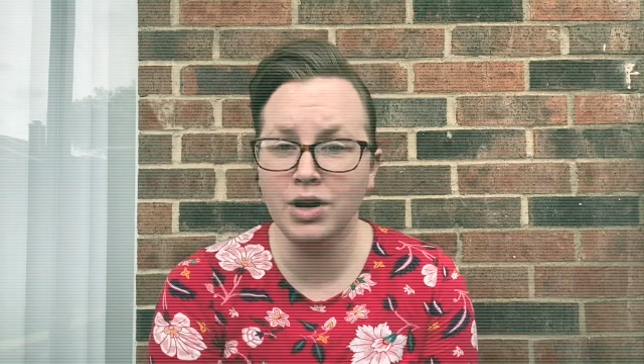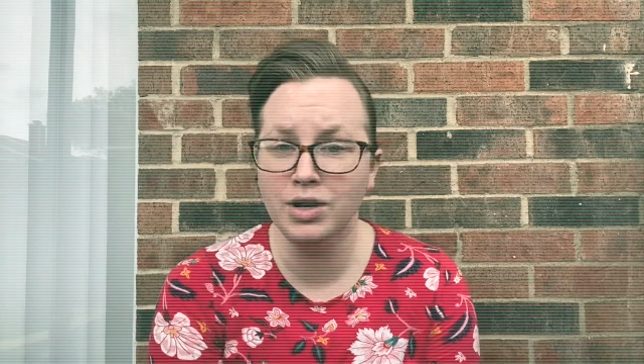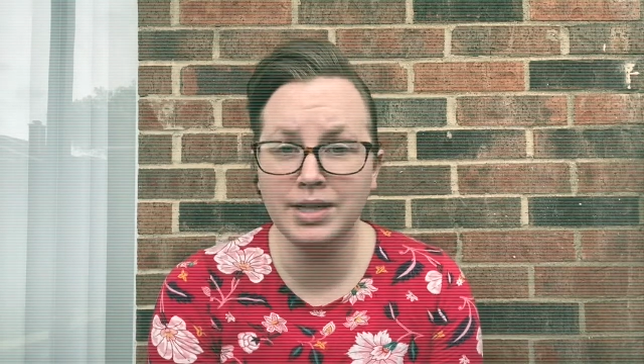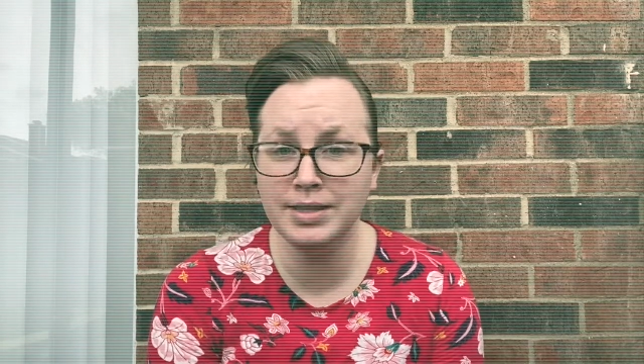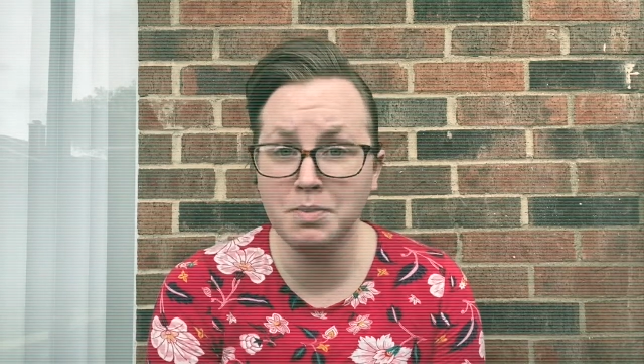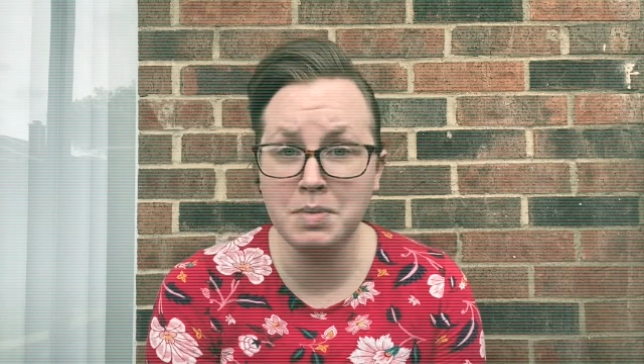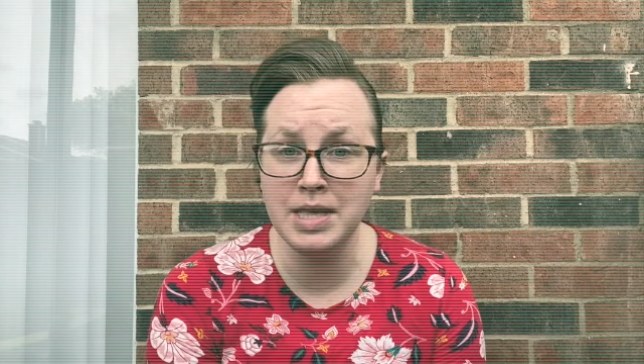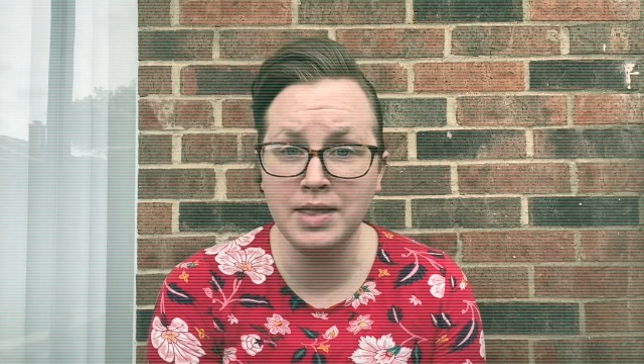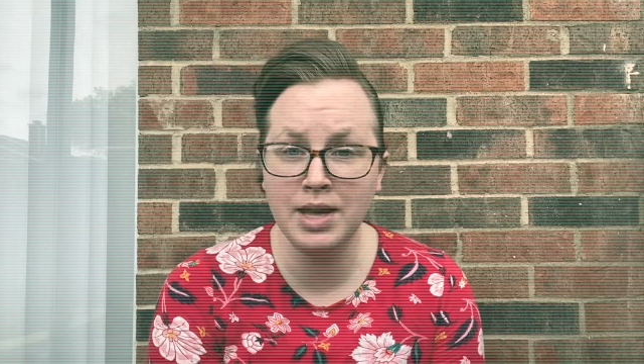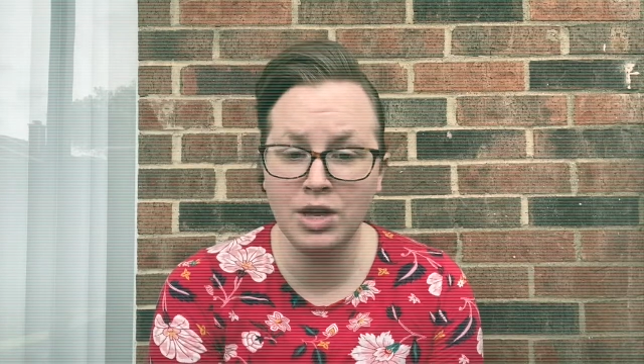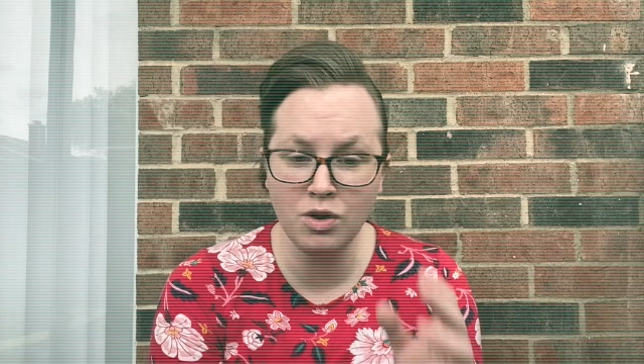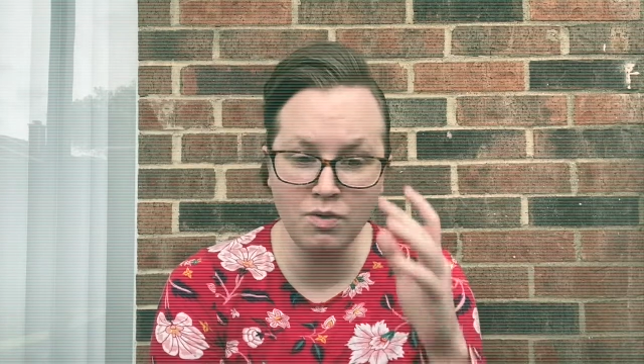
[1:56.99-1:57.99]
It doesn't mean
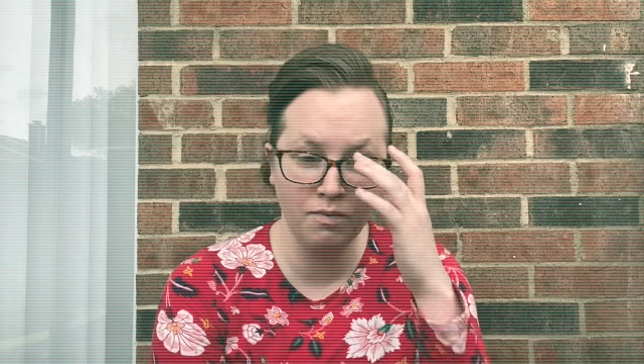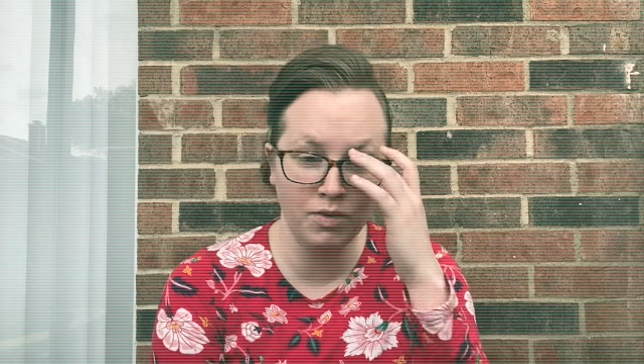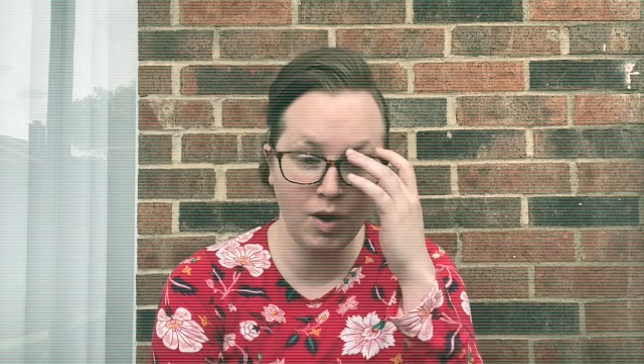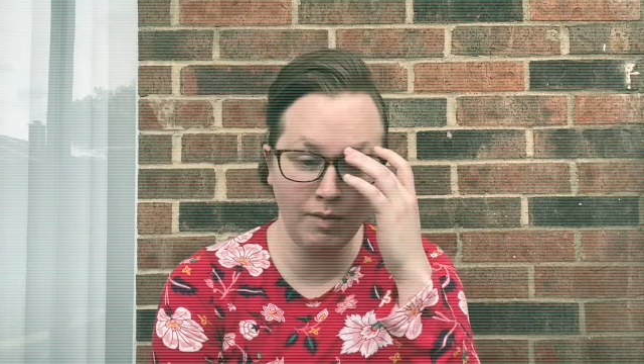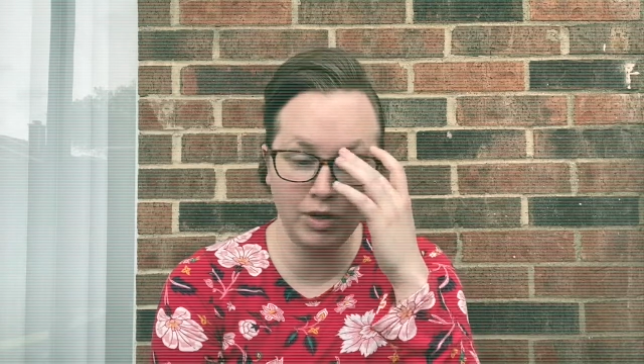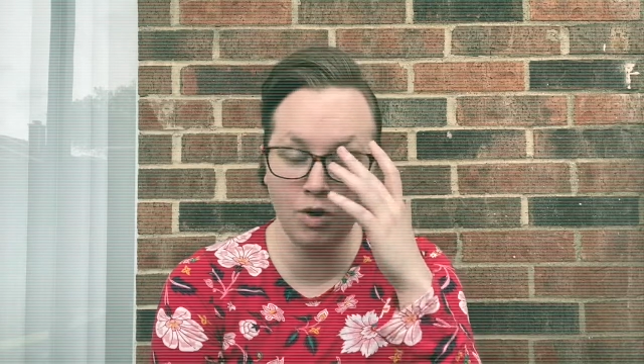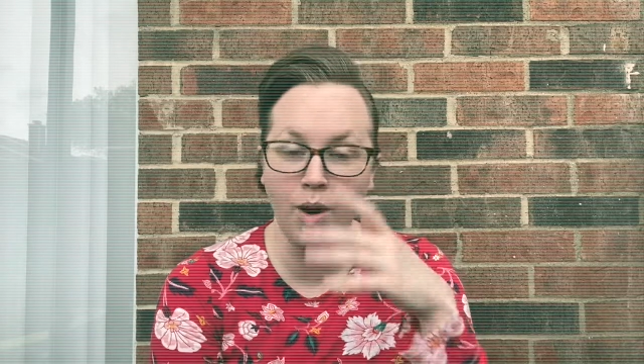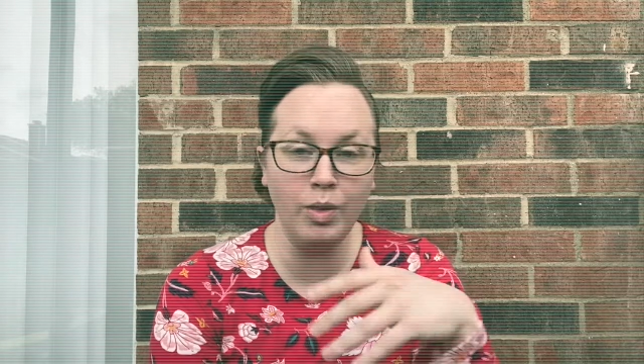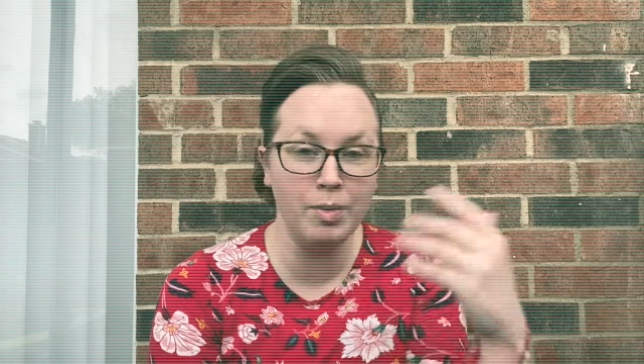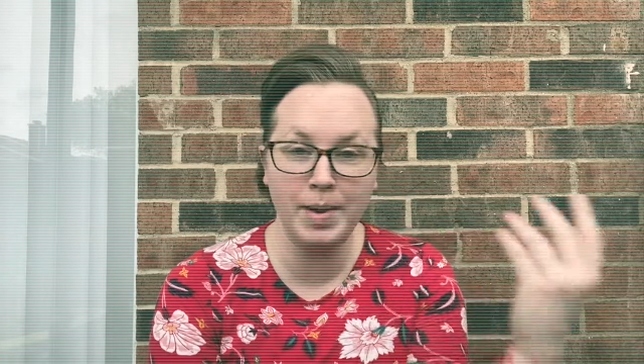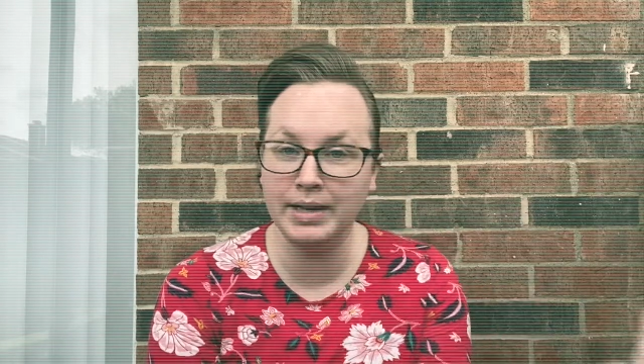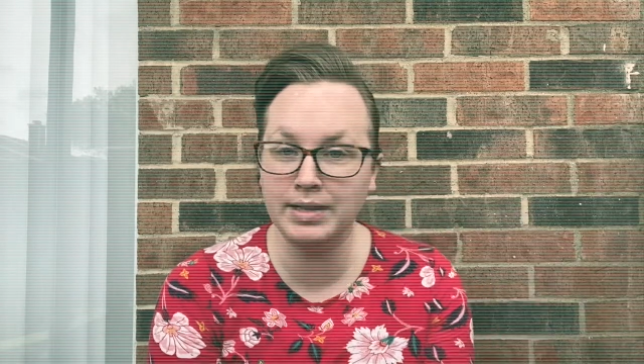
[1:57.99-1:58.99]
that you have to go all the
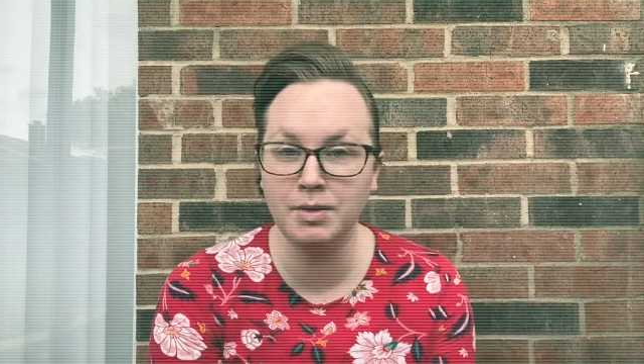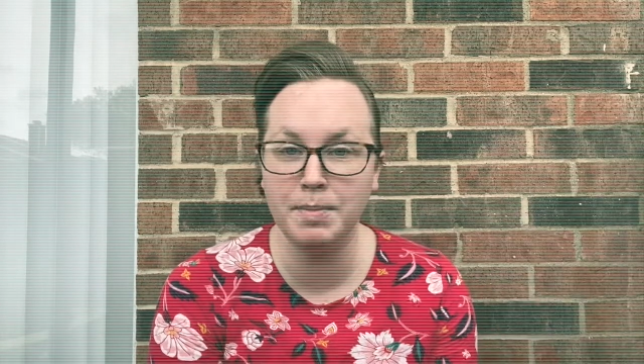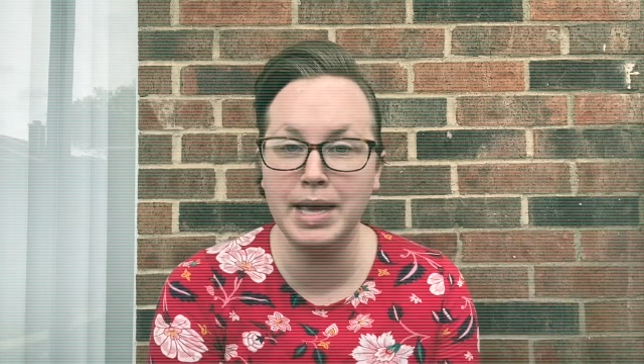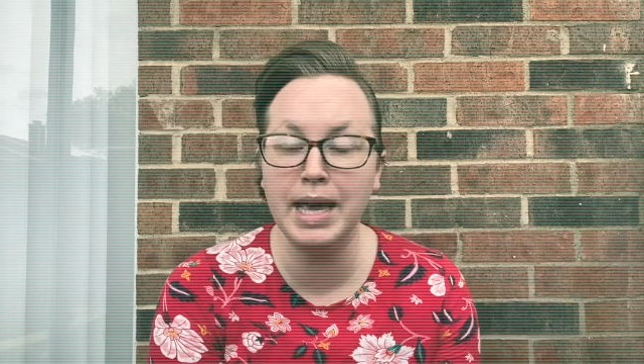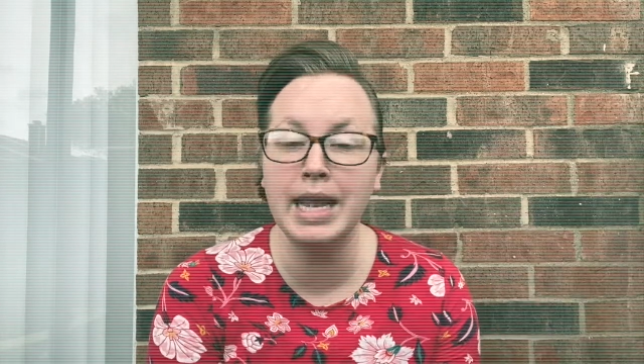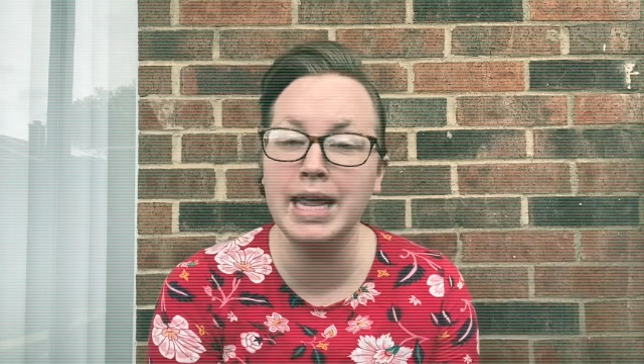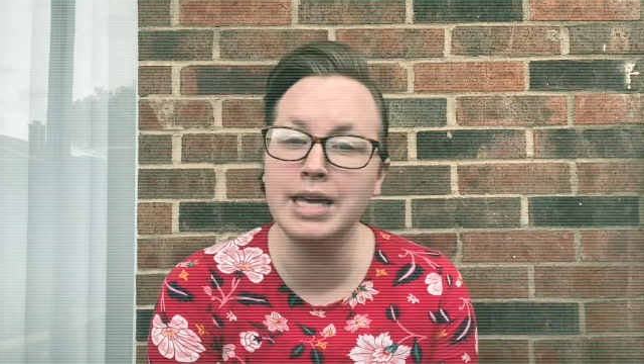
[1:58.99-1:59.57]
way back to the beginning.